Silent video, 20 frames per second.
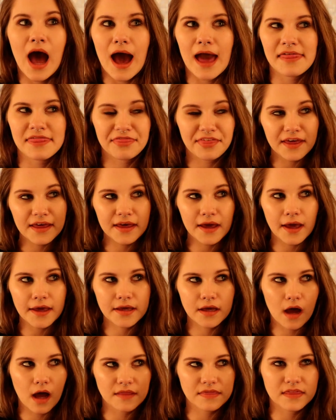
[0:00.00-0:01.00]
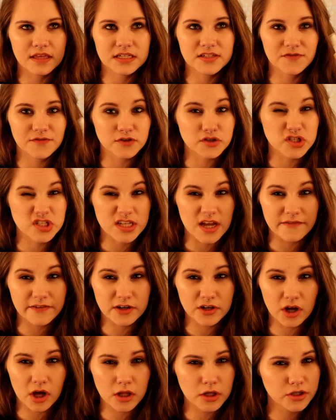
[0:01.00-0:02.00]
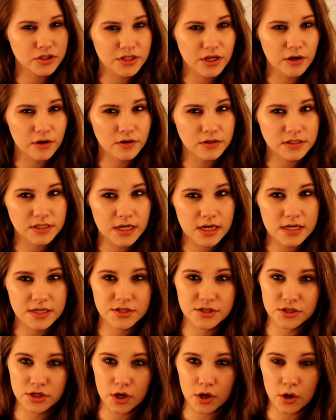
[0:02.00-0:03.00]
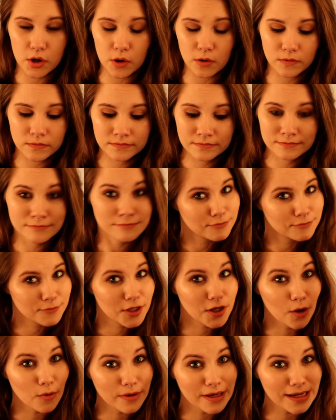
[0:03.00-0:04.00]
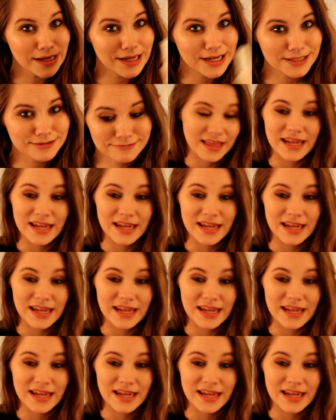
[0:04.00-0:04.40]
I think I got this for $7 at Ulta, so go get it.